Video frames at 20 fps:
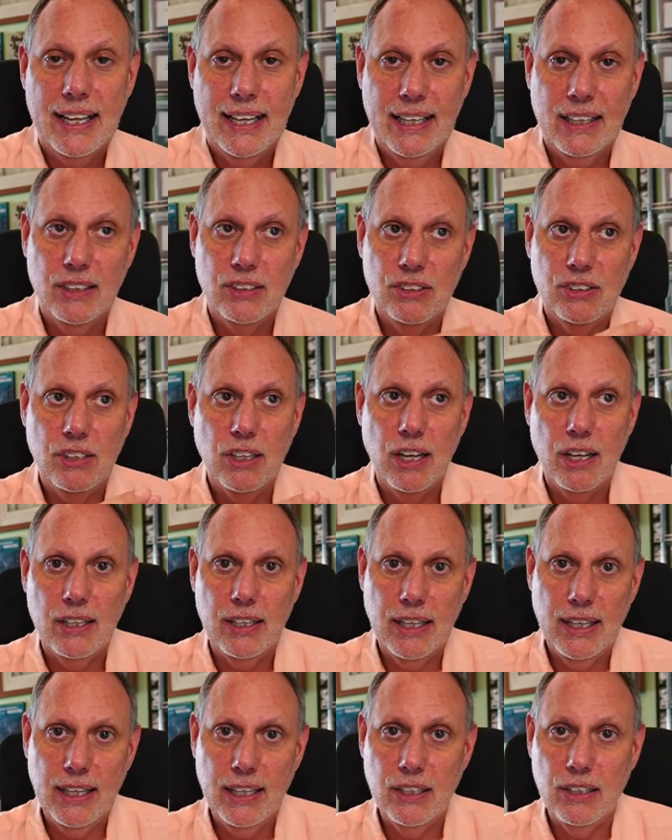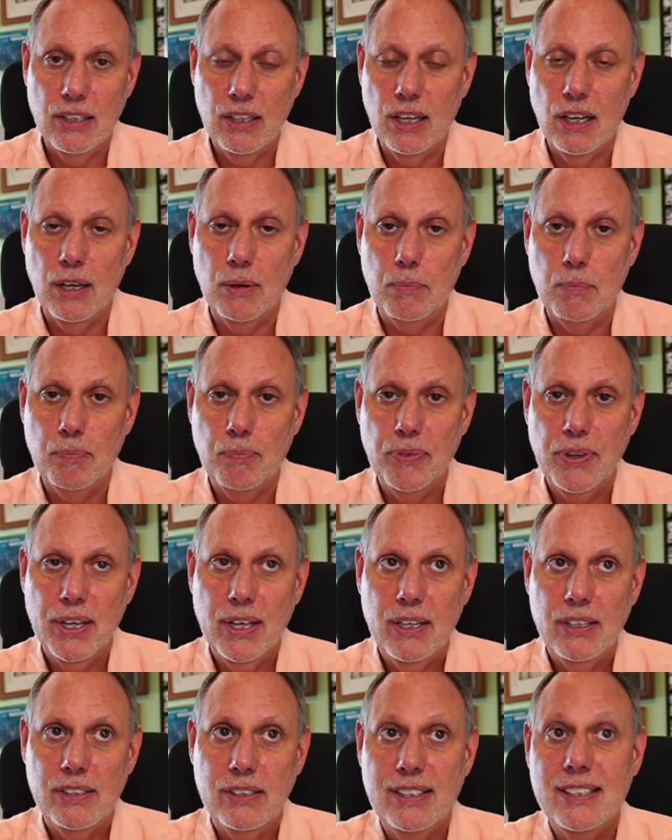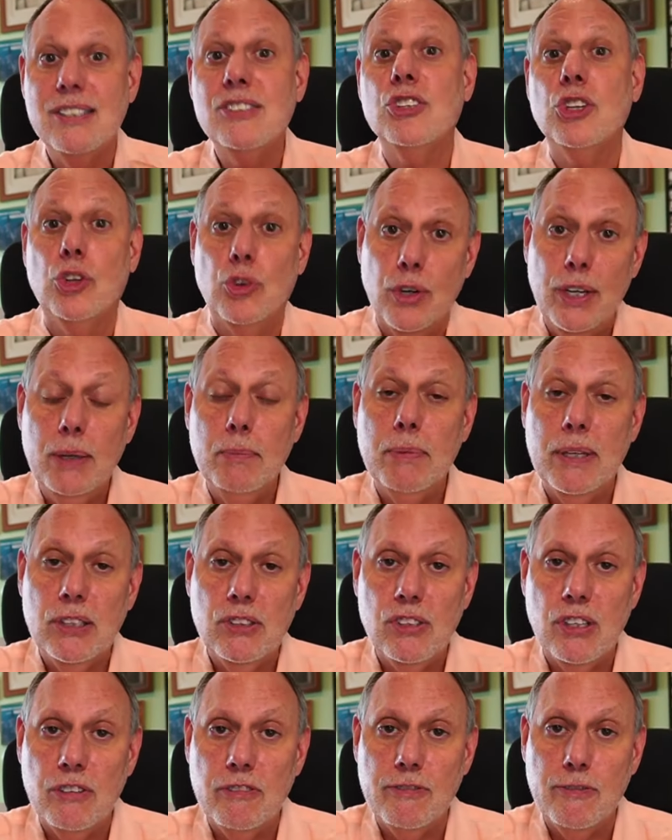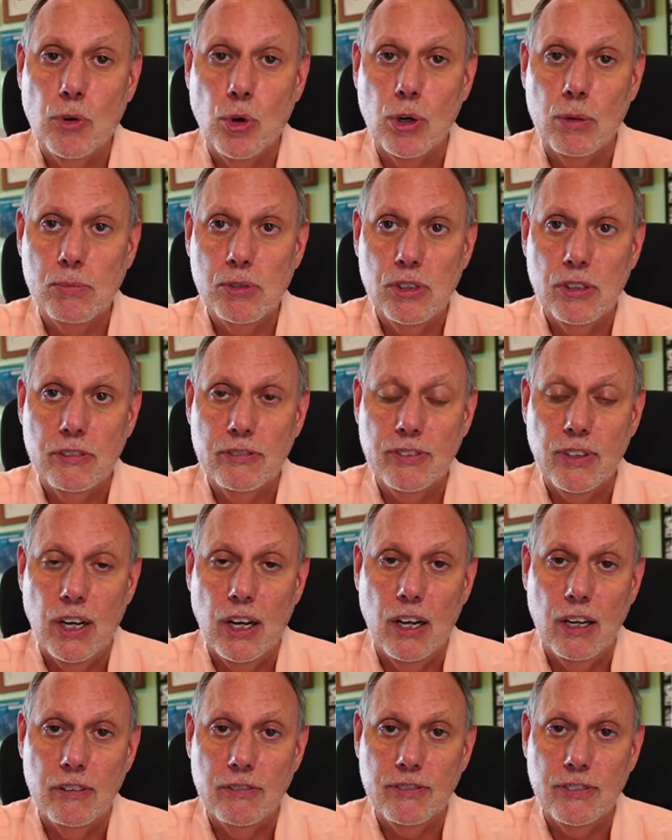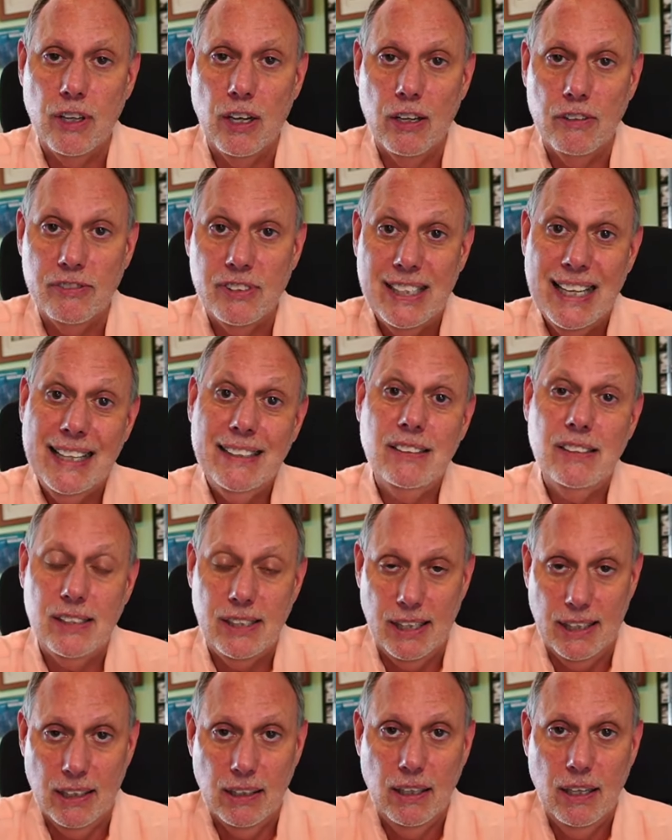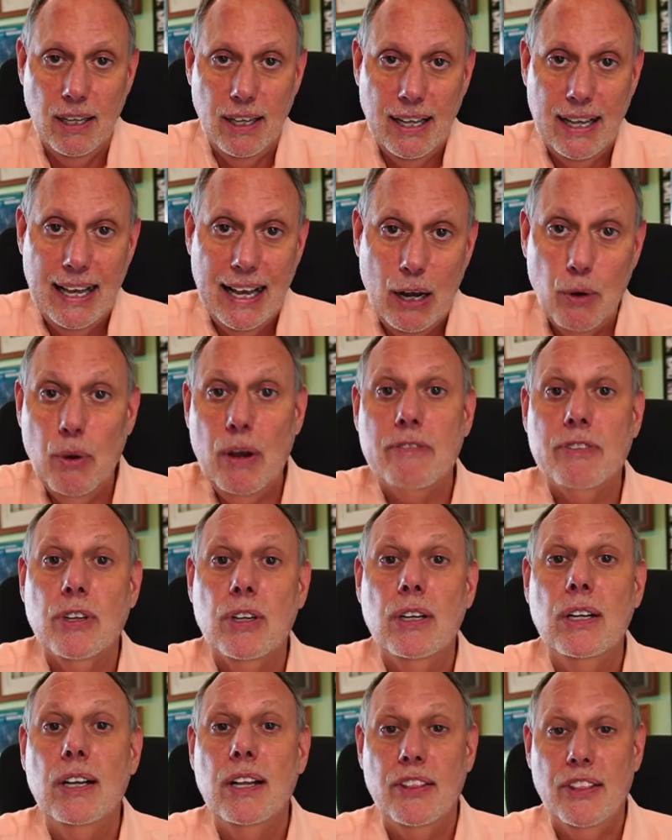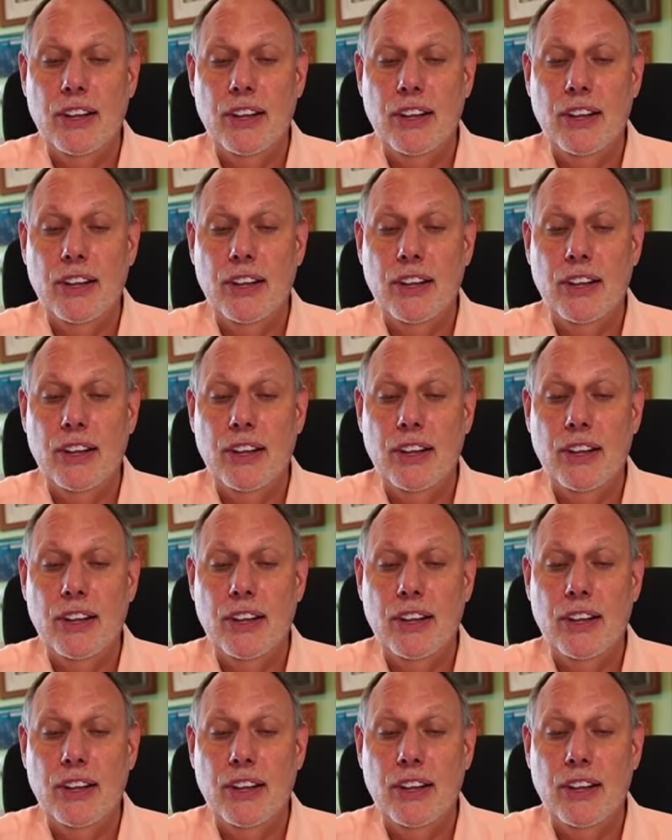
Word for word: It is done in um, disagreements and forms of, of, of testing However,